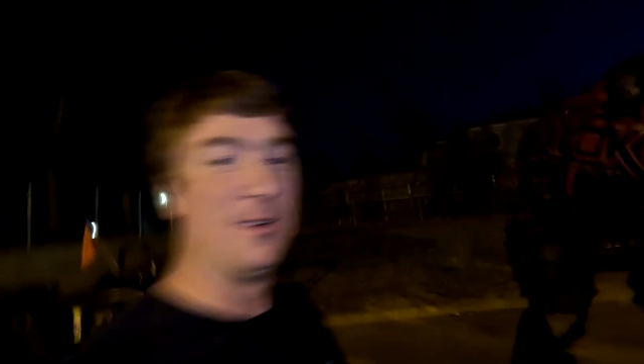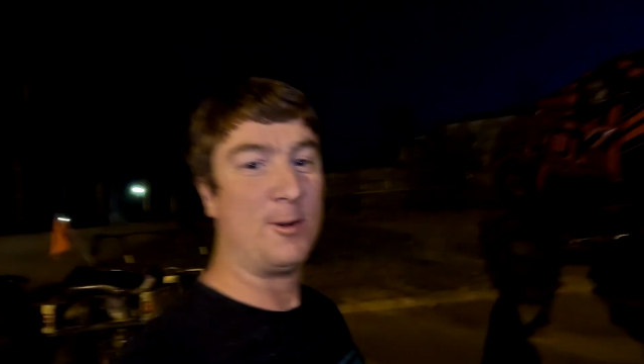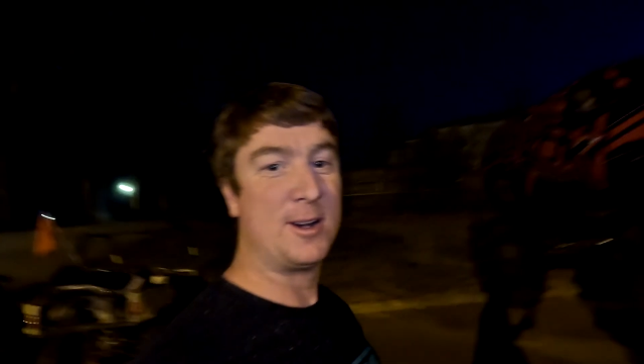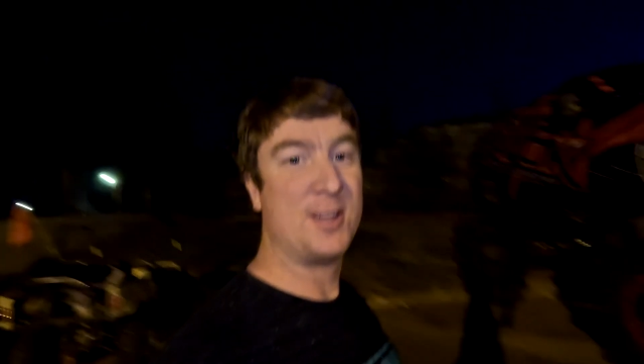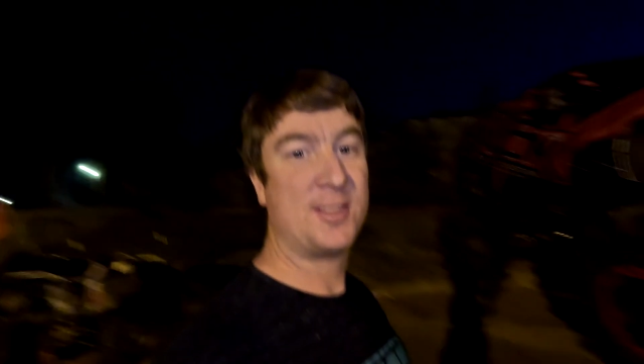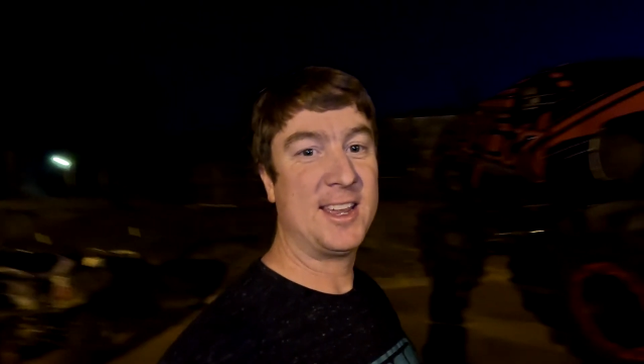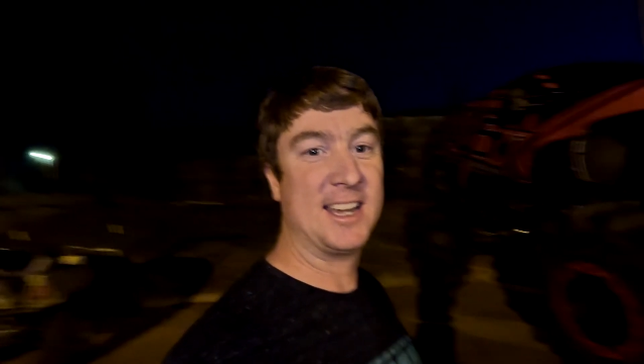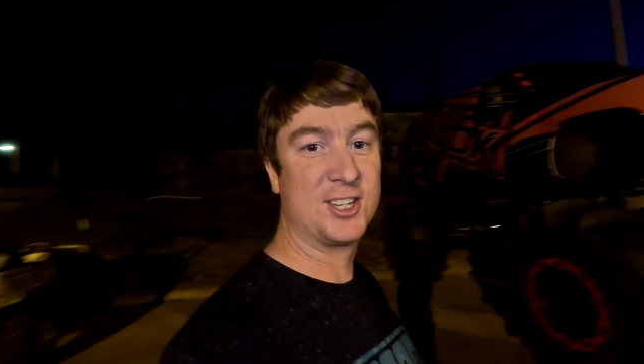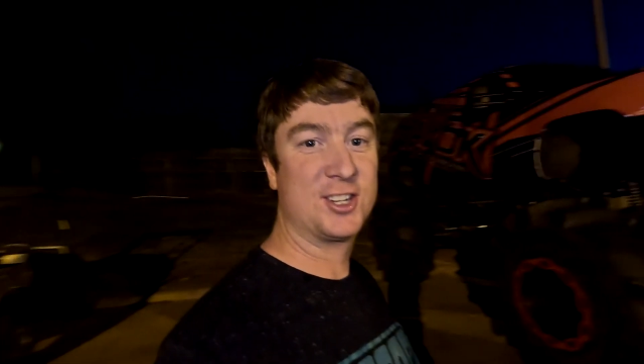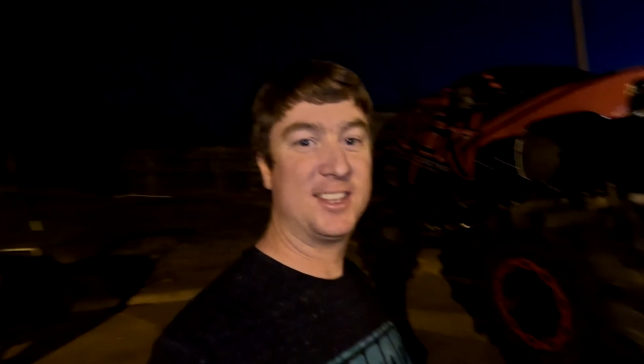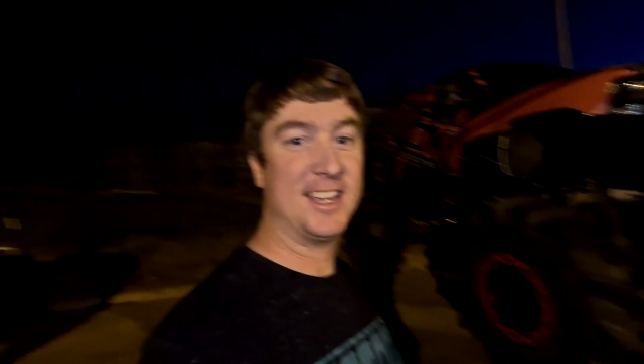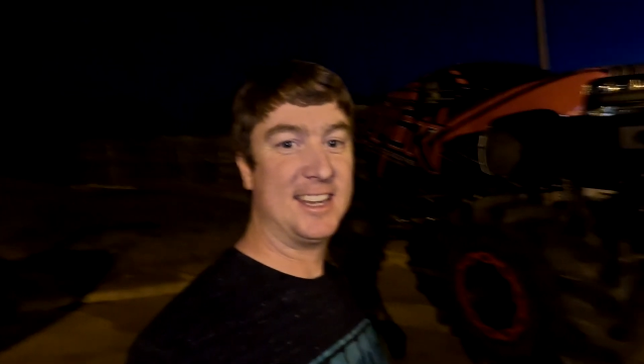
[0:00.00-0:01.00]
What do you think?
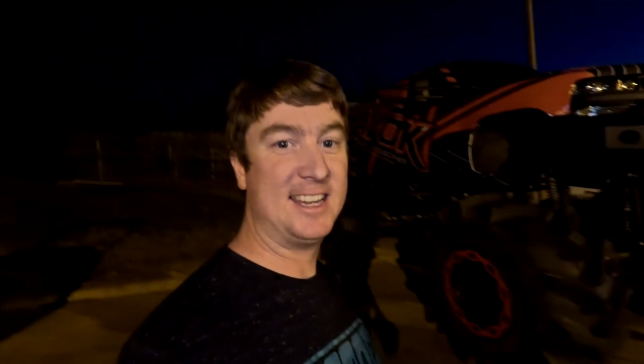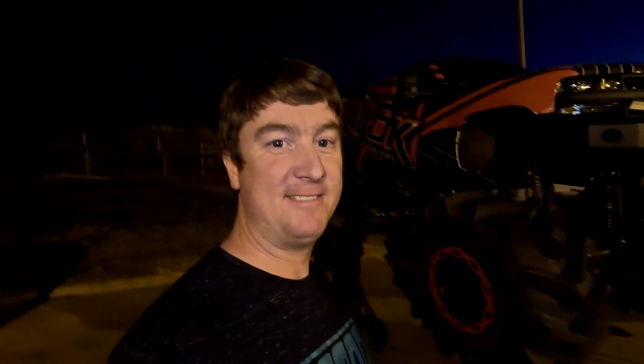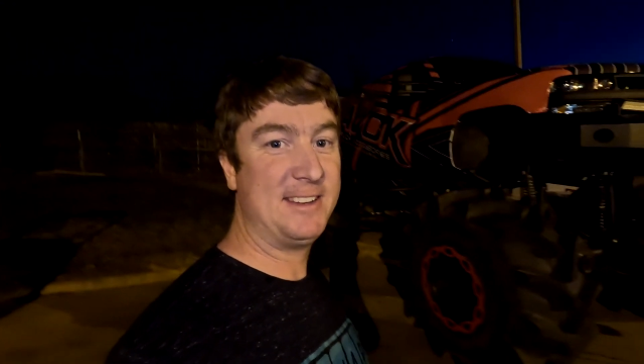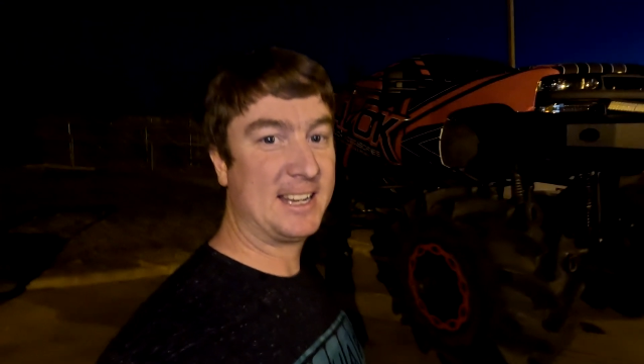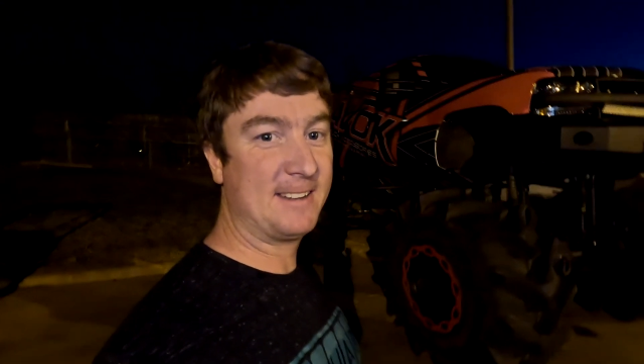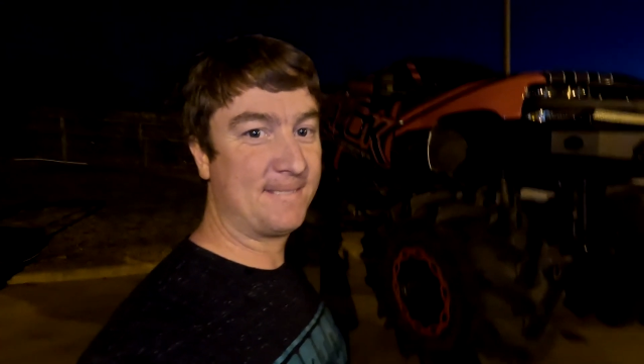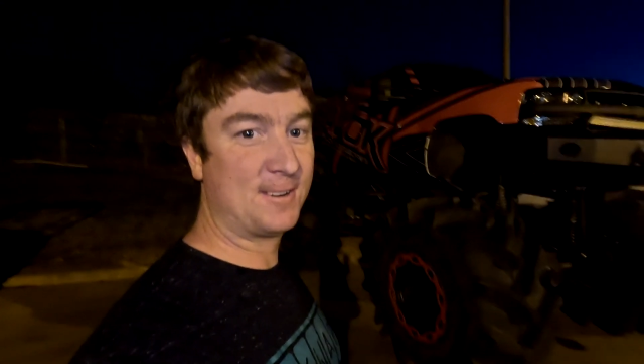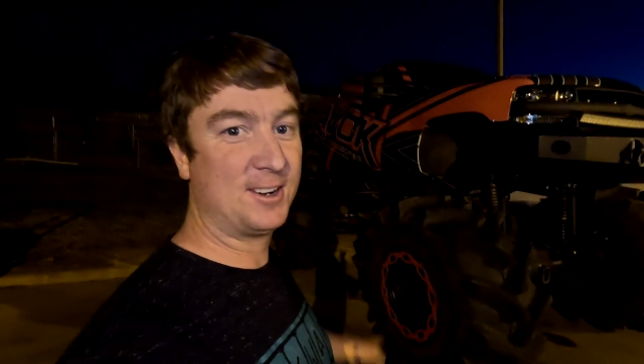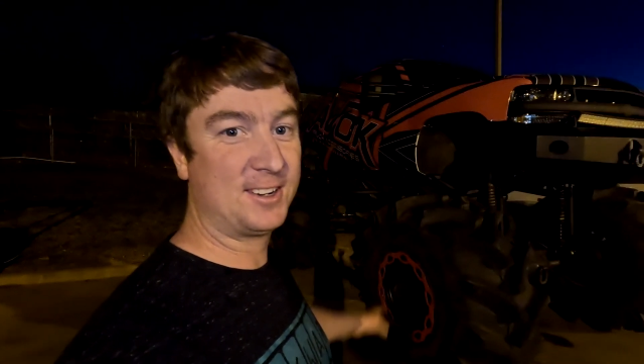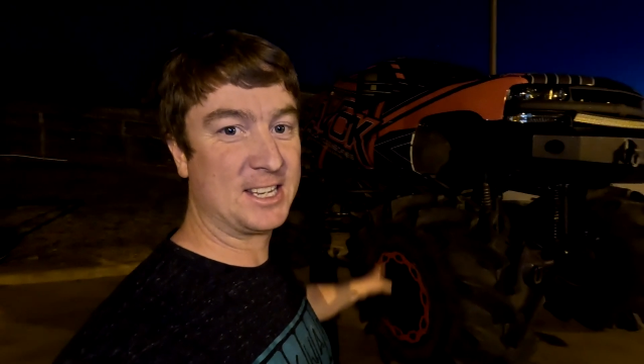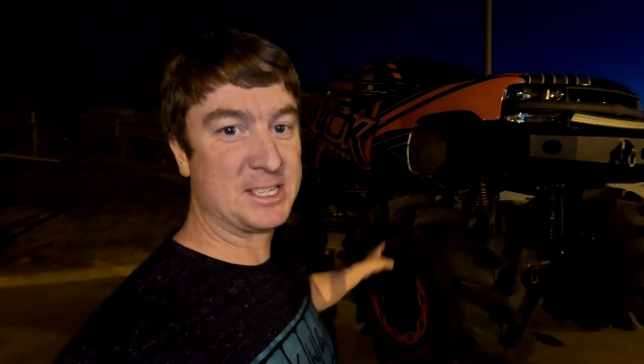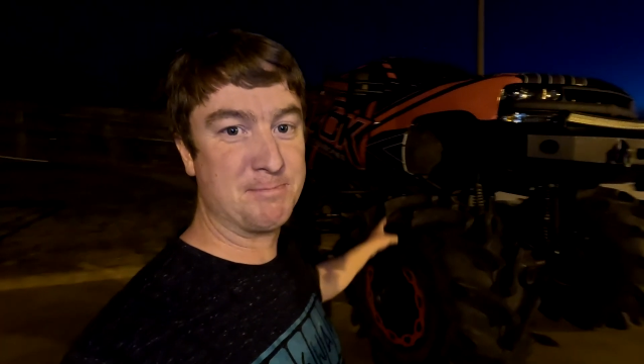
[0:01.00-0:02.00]
Should they EV
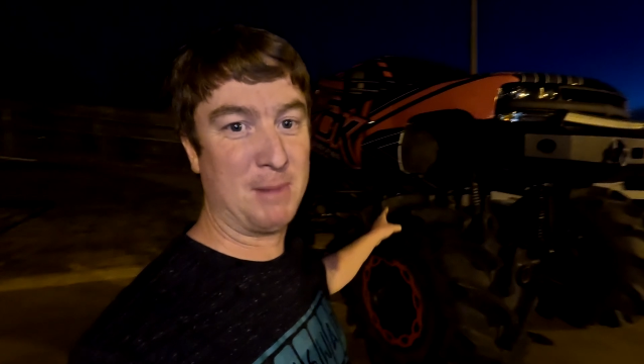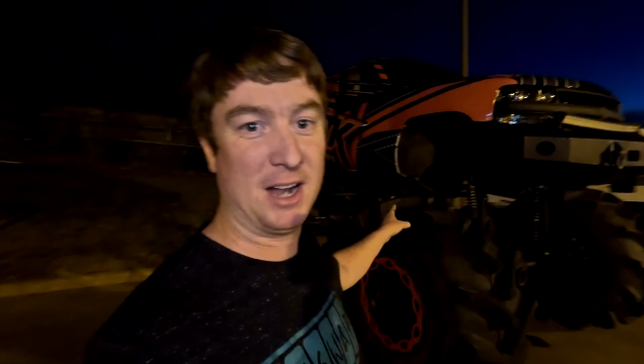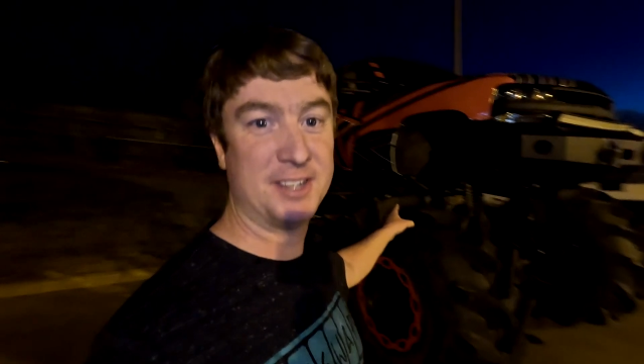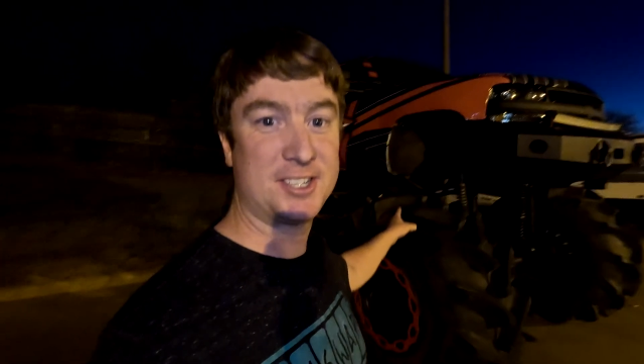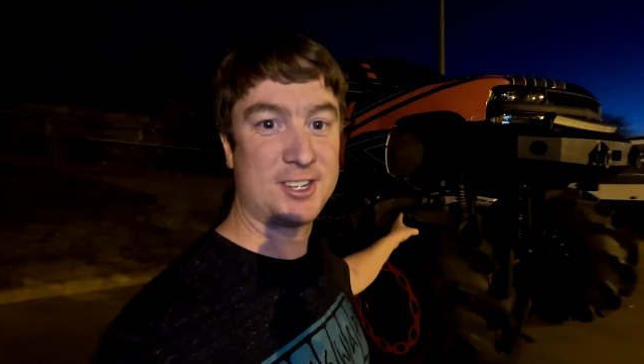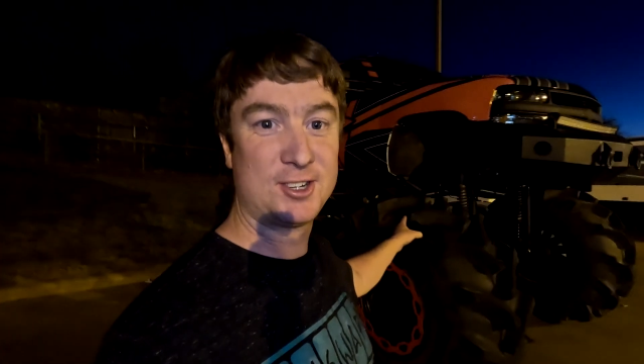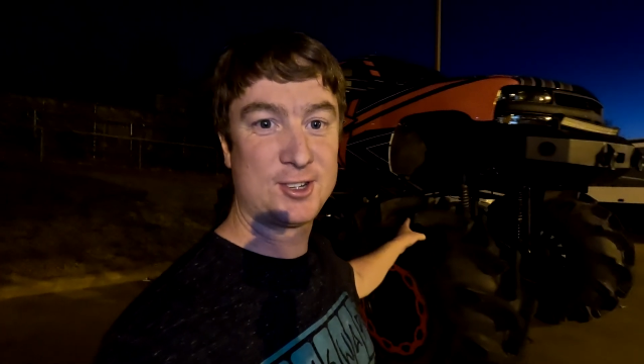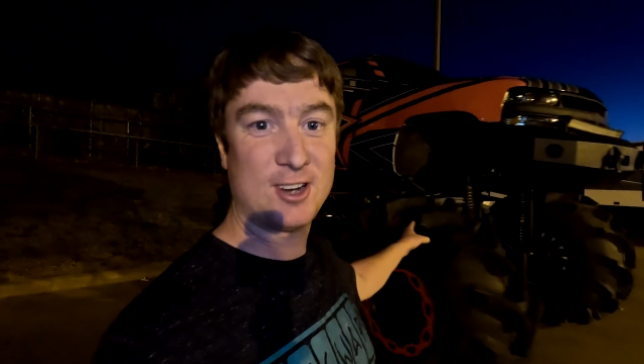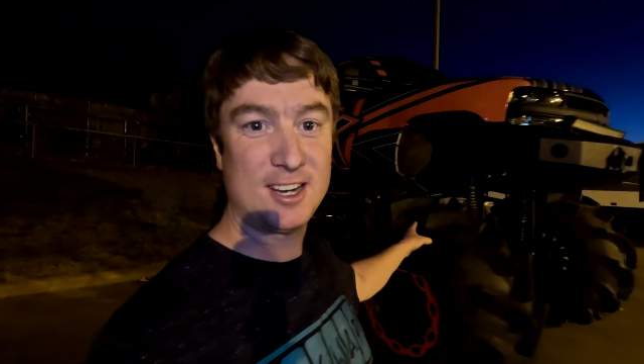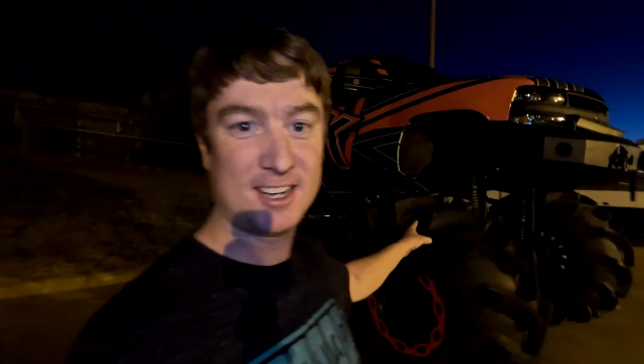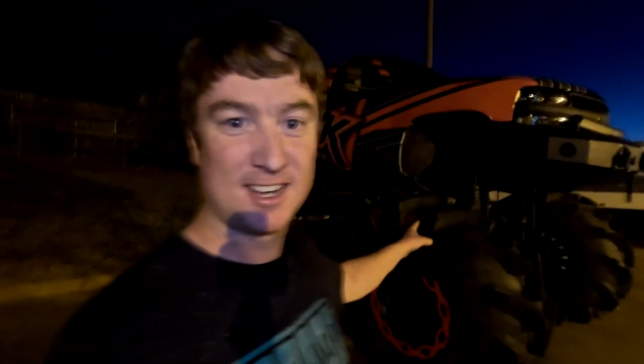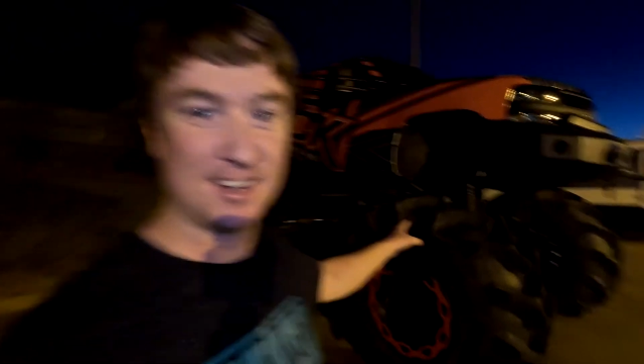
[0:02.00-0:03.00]
convert this monster
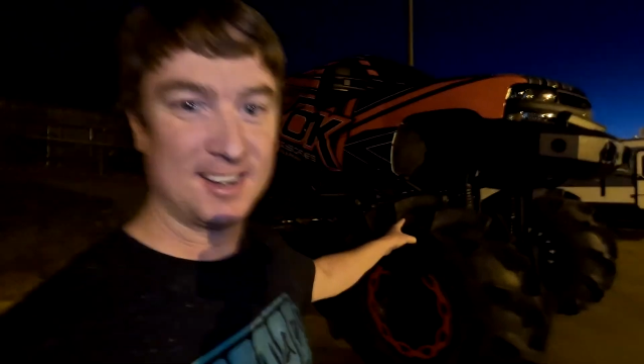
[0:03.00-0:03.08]
truck?